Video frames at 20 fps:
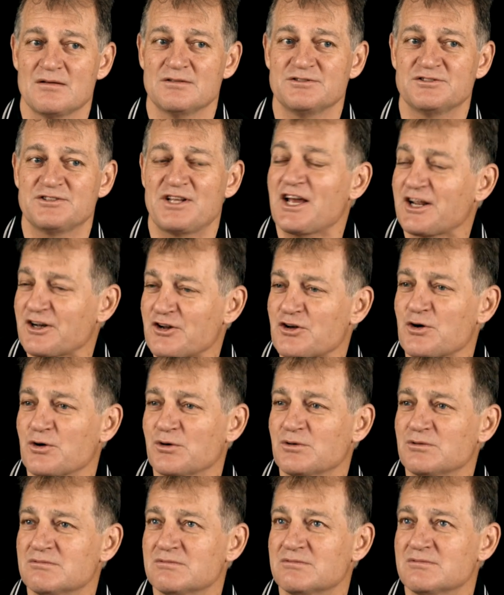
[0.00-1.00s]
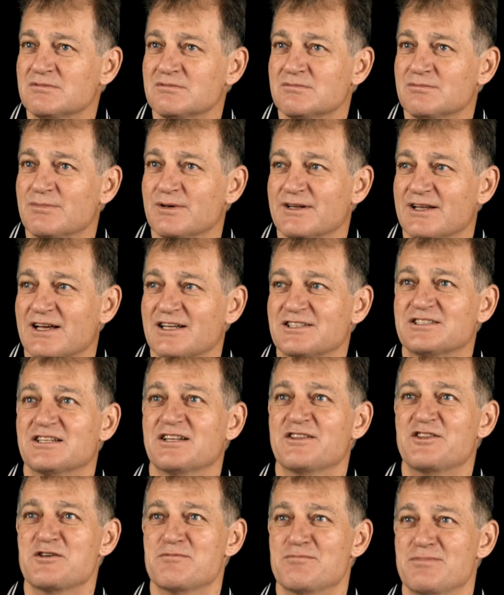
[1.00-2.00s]
technical, but actually
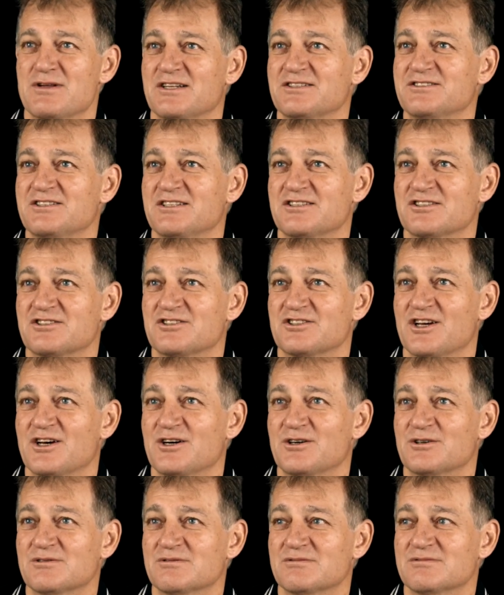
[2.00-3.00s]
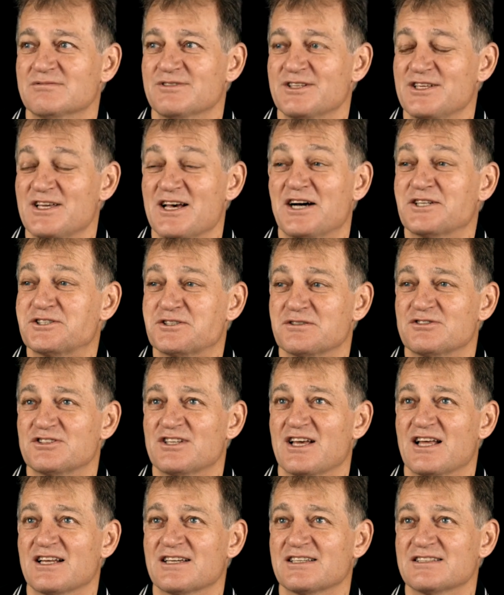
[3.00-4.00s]
the ability to sell, the art of
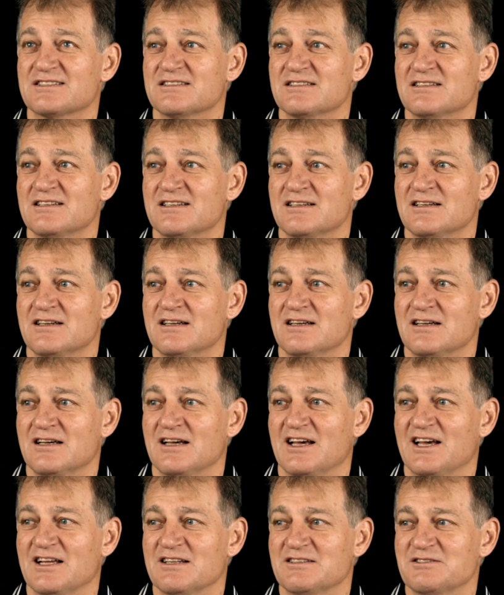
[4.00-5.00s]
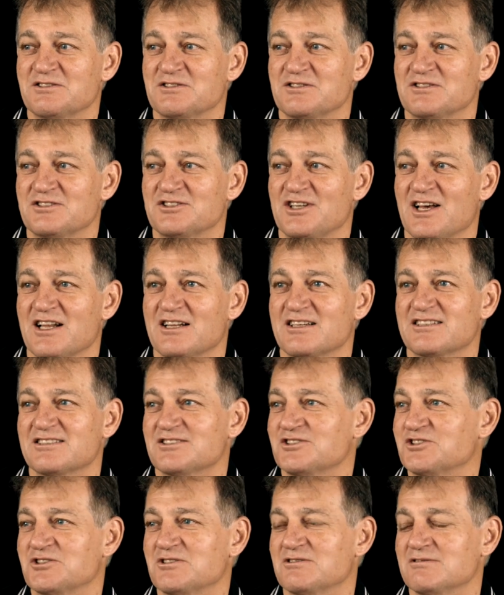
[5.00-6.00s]
selling. And selling
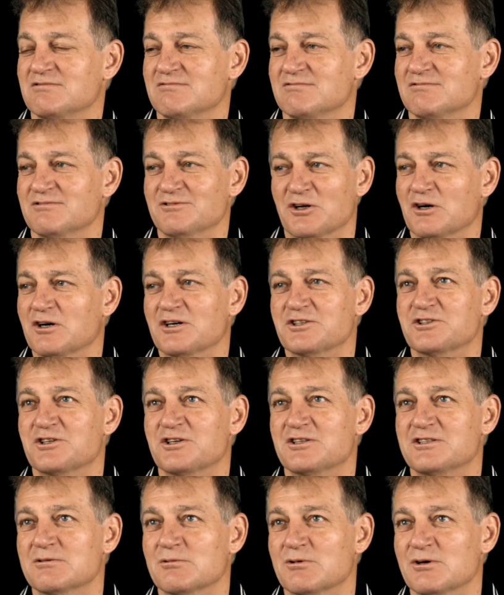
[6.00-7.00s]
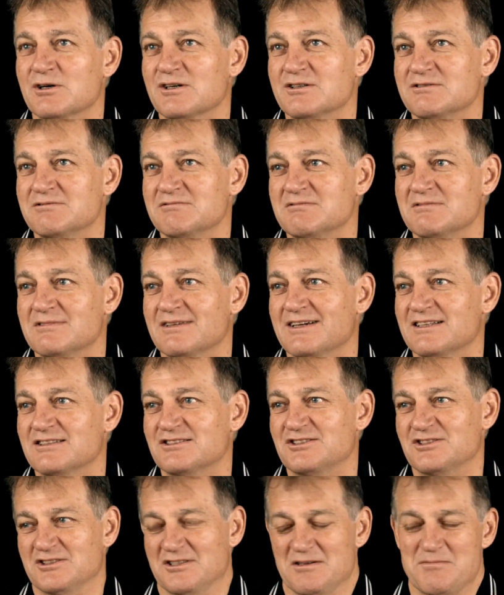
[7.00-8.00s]
is not a dirty word,
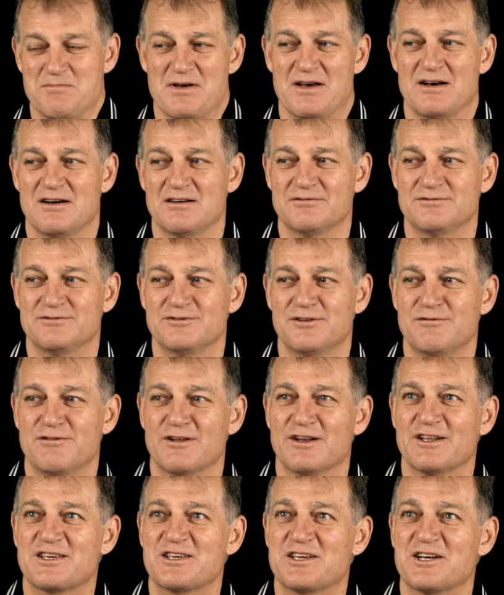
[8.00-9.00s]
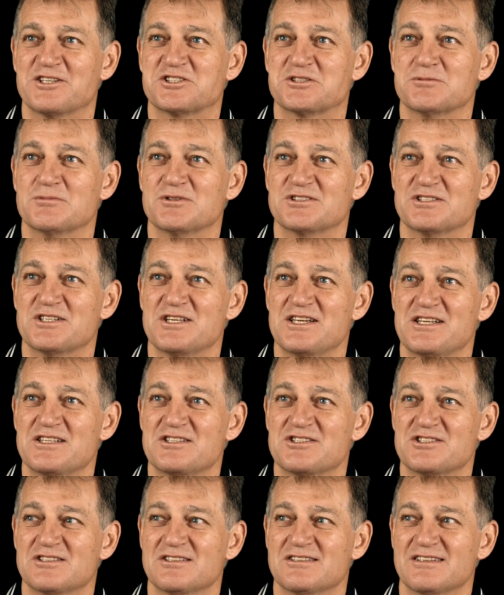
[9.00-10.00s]
it's about fulfilling customers'
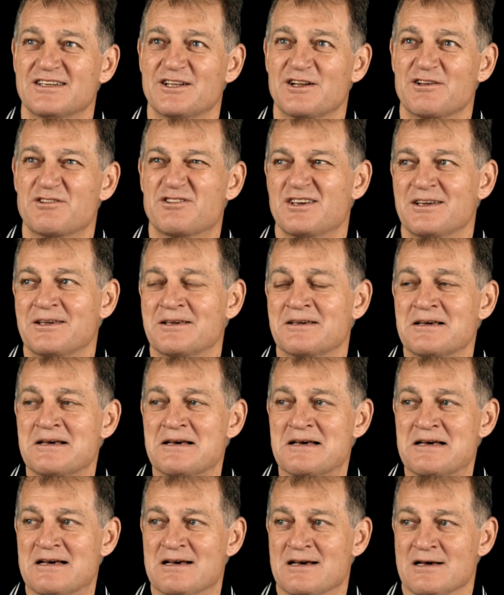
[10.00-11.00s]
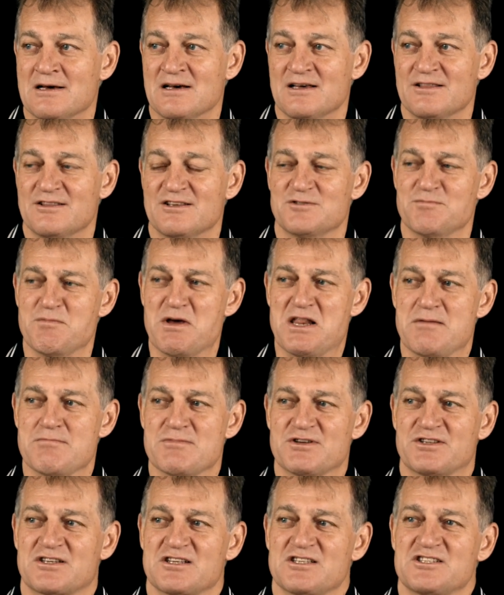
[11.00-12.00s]
needs. And I think there's many
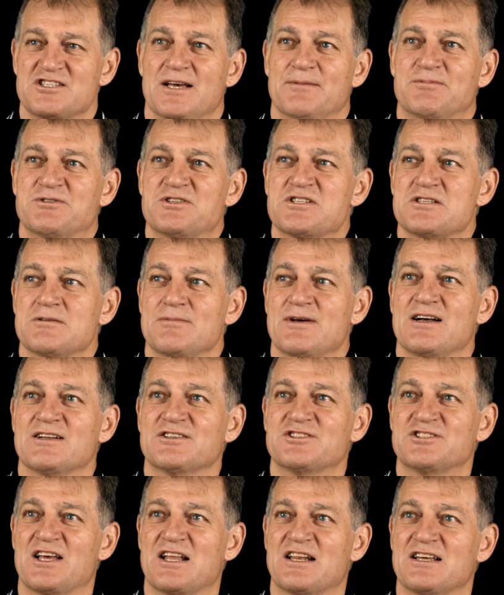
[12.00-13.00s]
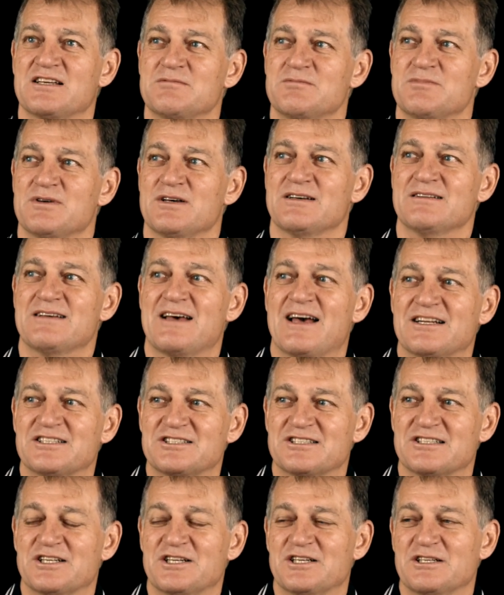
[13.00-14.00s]
misconceptions about selling, but
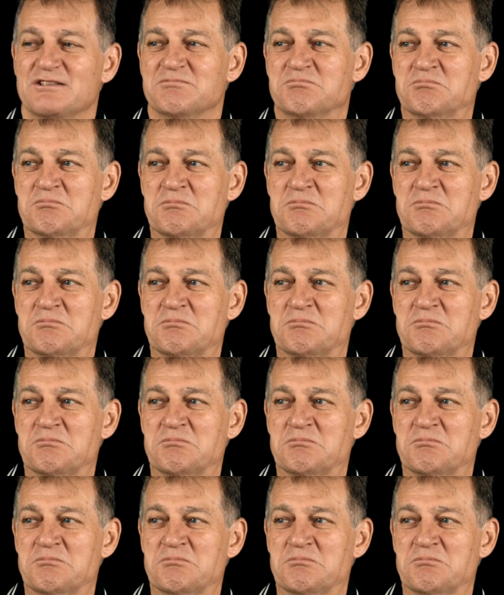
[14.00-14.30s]
actually